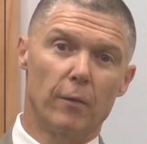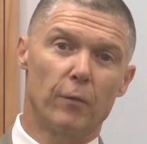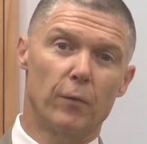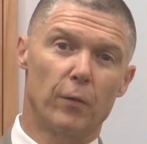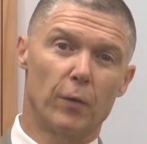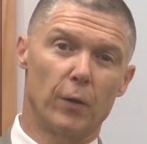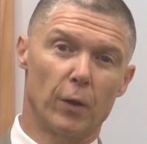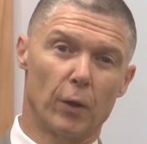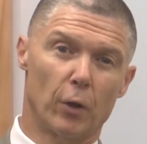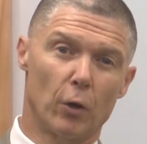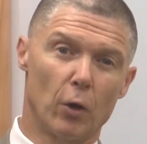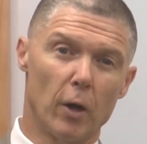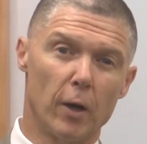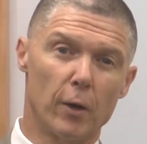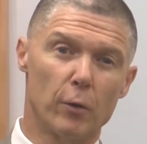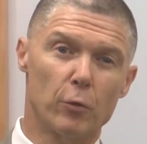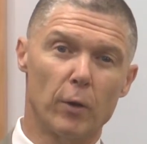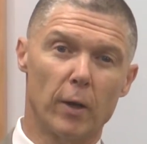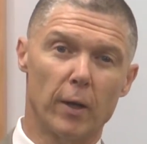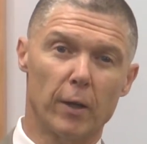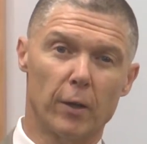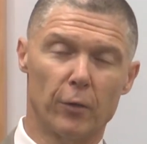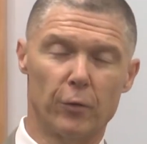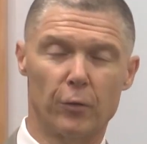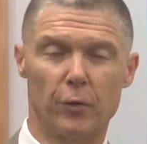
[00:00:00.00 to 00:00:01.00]
For the
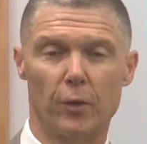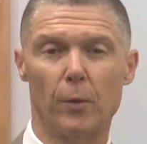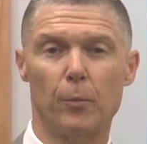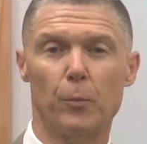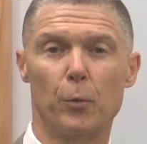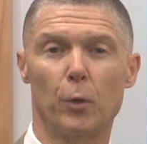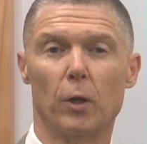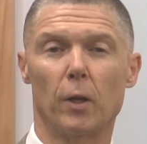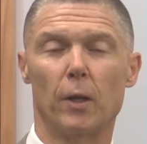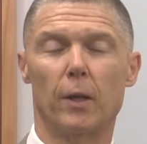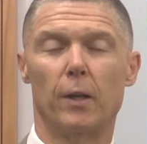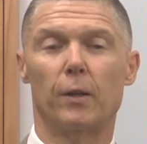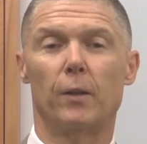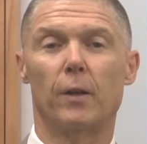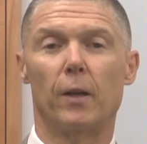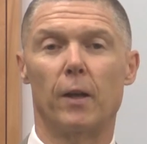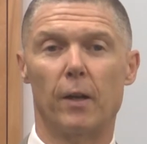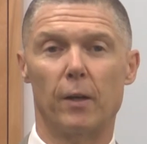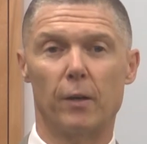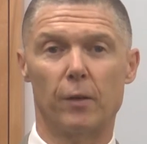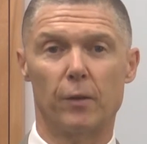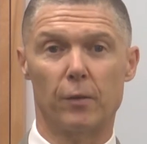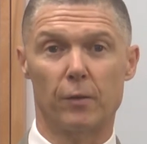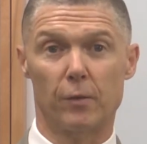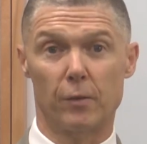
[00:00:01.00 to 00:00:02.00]
contract to stipulate
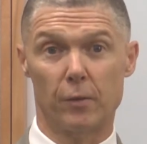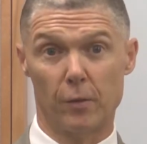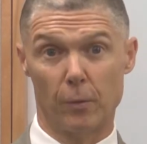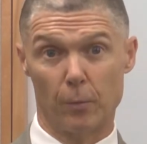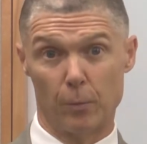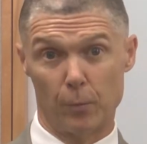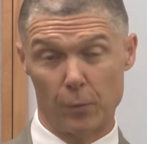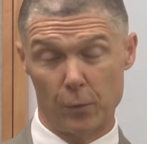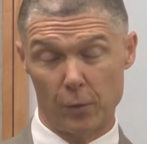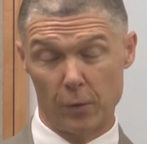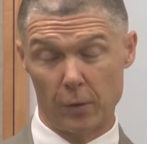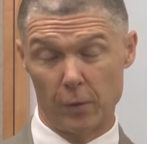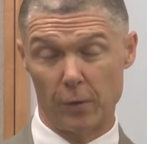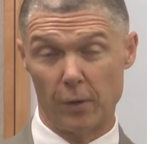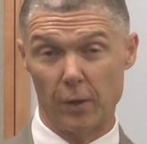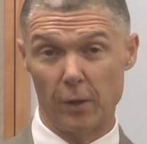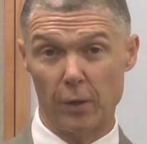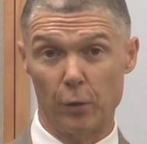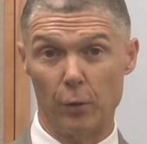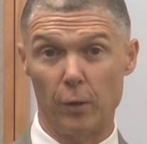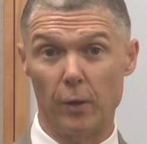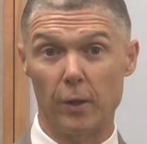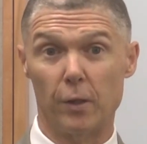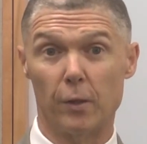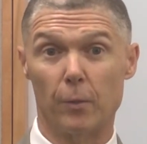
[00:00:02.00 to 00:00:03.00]
that to, to, that
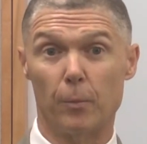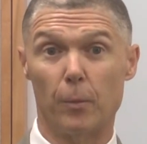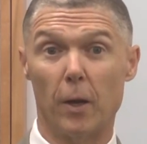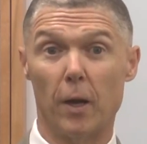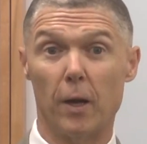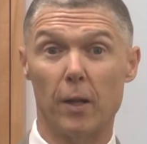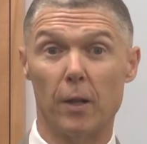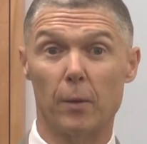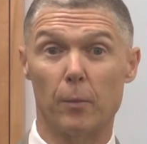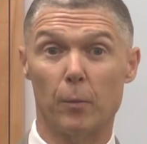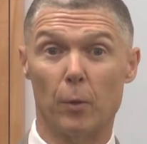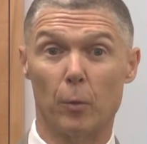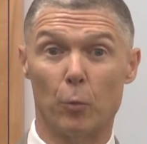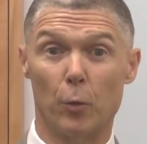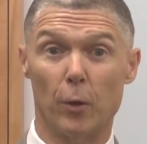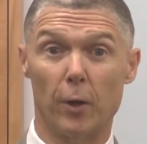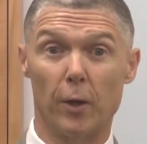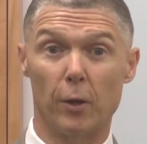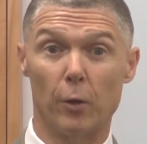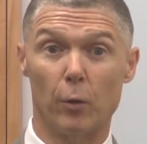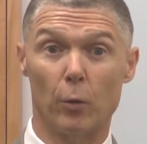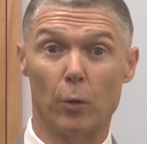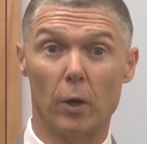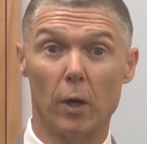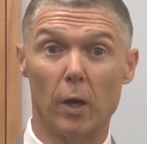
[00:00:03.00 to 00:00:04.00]
you need to buy them a
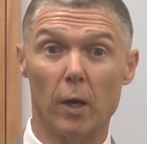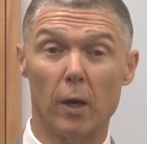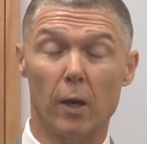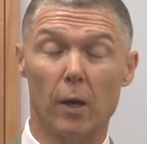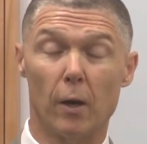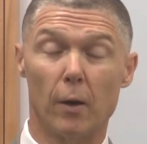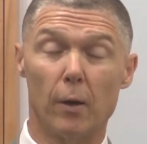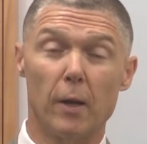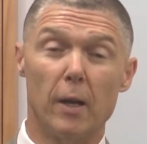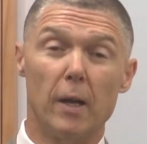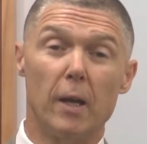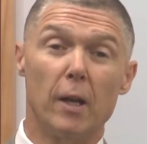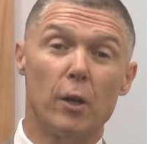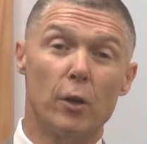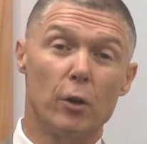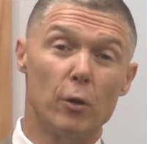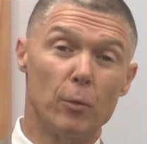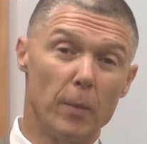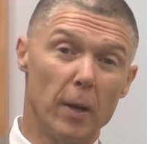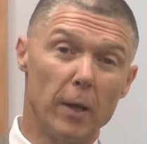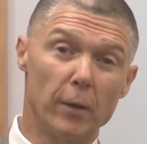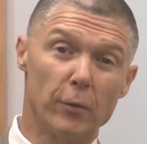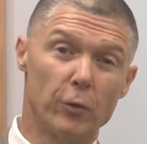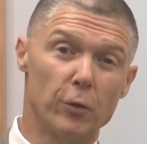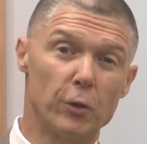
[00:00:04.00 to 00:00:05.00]
brand new car, your
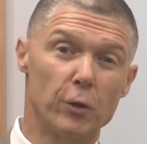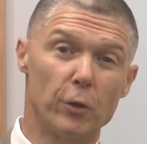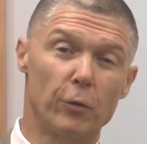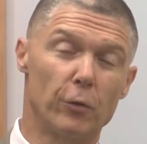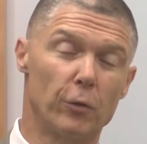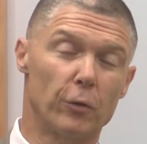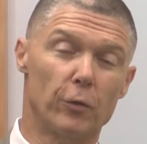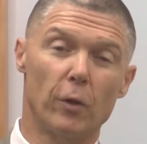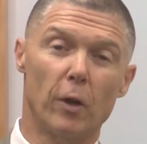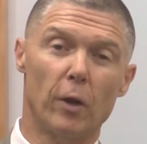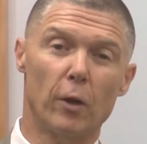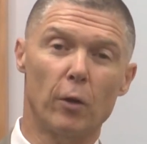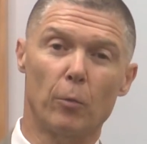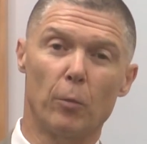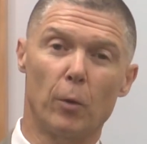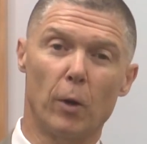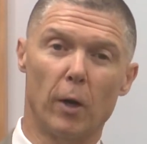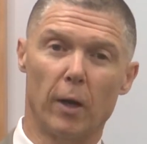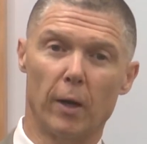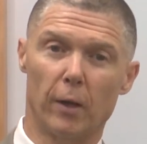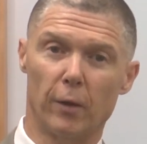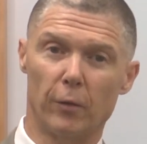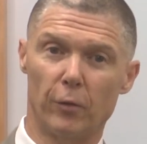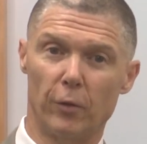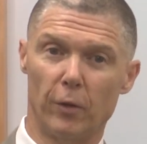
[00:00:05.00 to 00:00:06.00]
Massachusetts auto
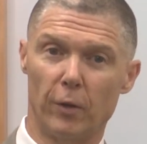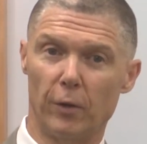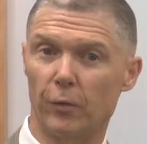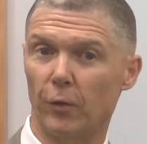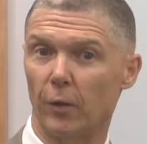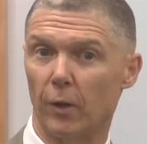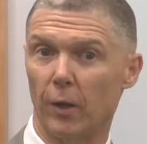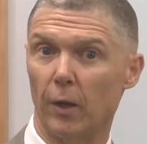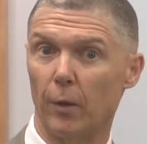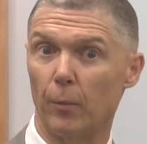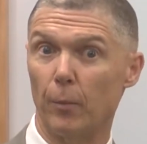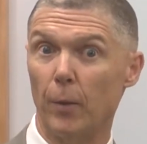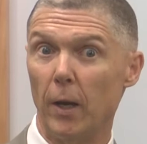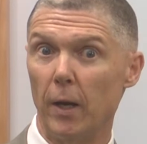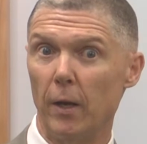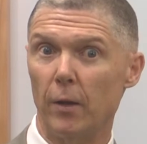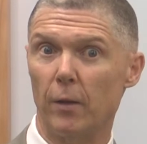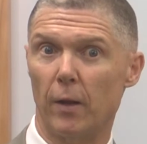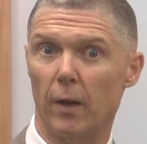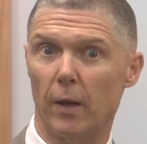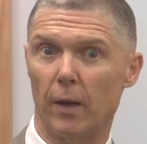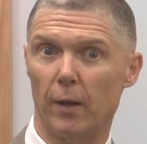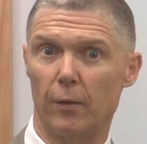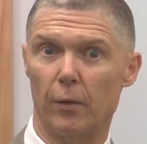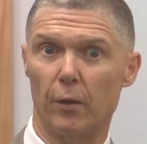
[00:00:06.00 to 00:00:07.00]
policy isn't going to pay
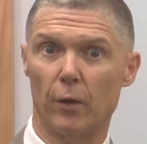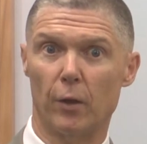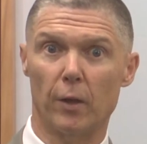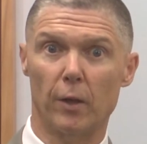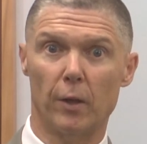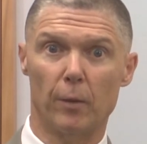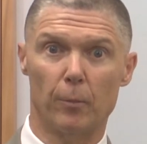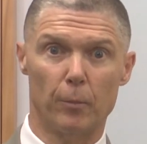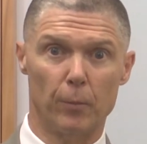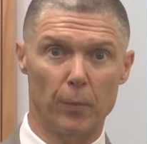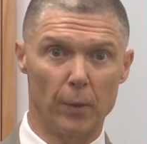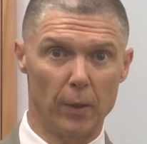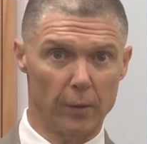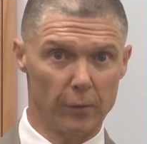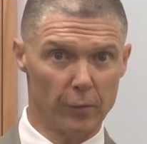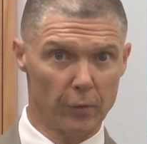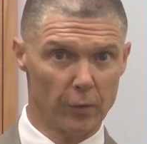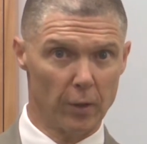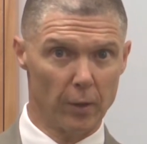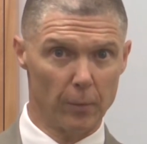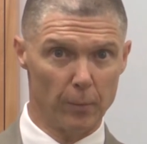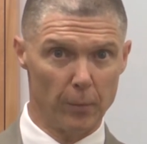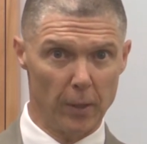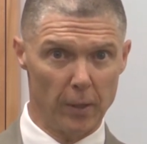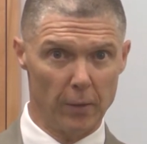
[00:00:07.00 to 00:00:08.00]
that. They're going to it's
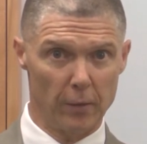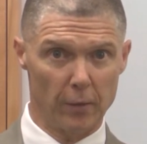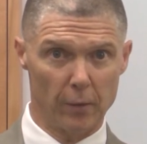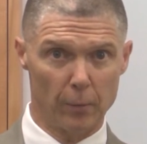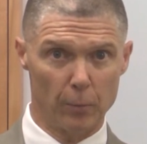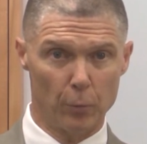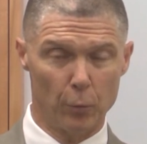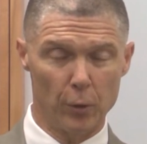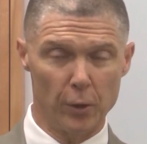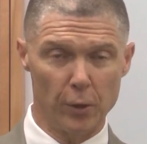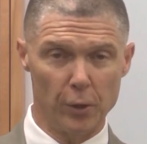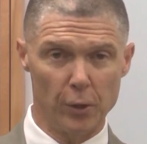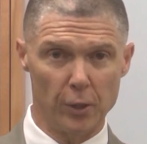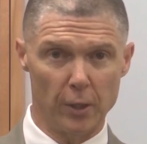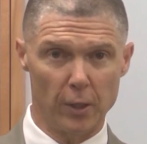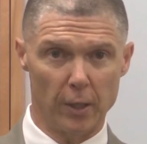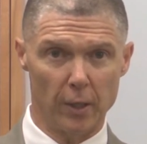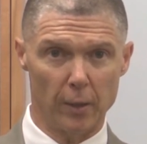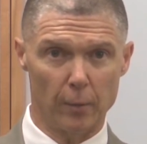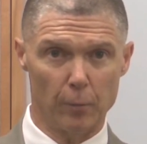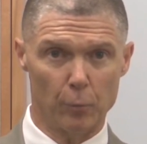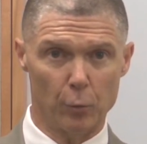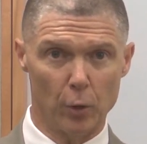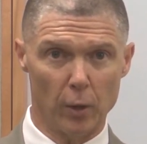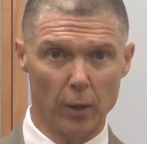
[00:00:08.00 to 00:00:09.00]
going to pay the
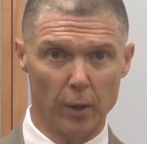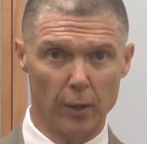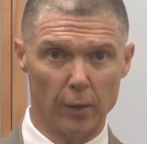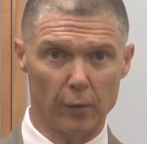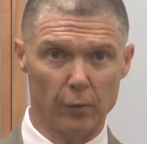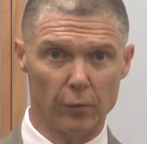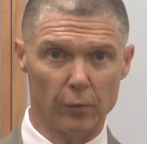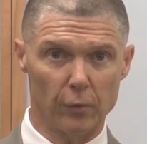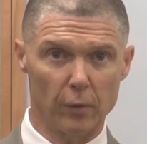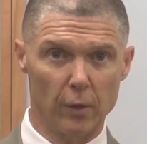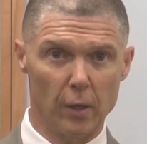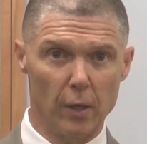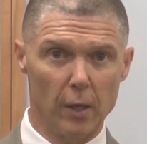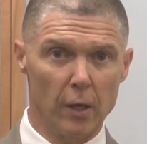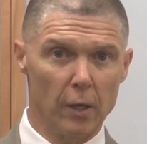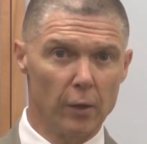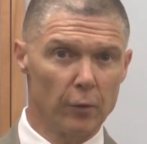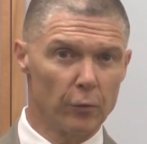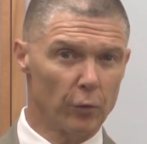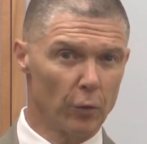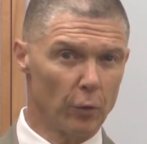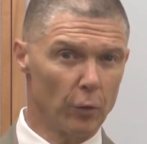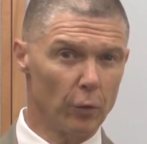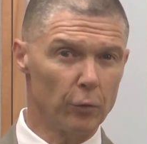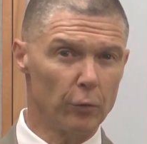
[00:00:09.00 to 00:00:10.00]
depreciated price.
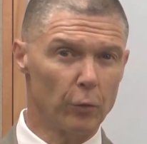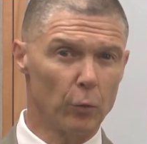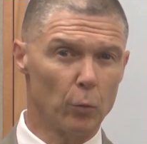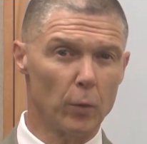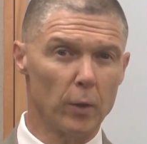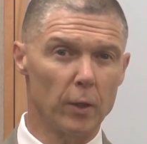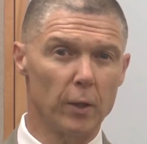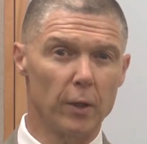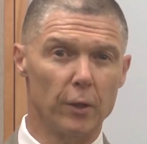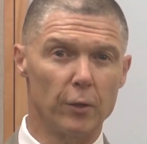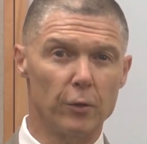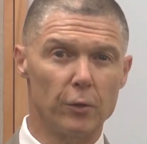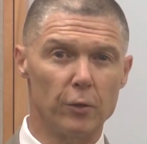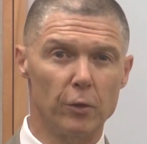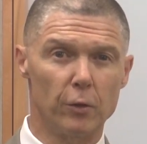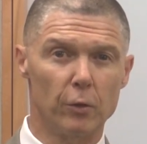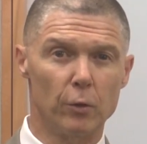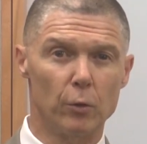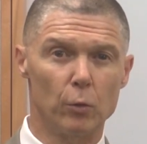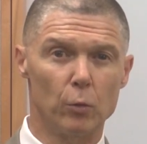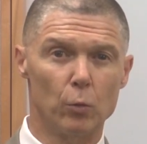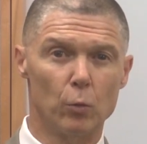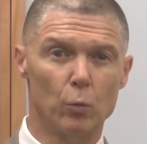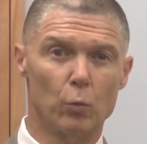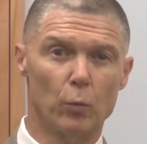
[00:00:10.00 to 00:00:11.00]
So those are really
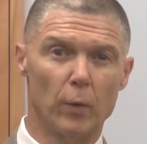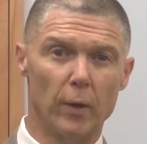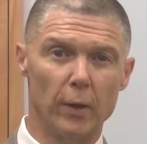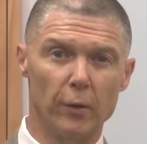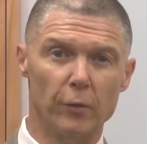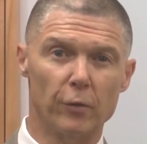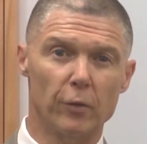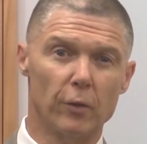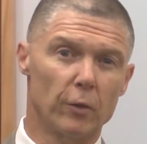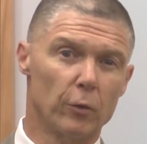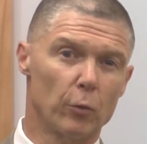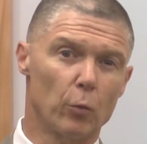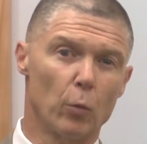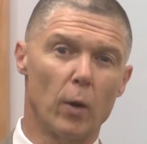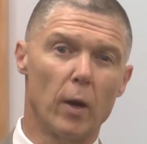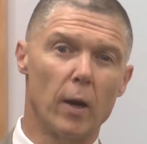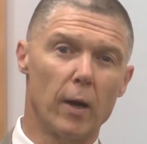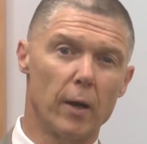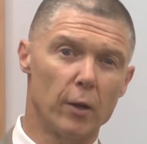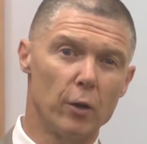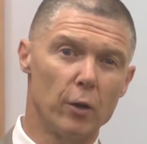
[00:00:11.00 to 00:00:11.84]
two reasons why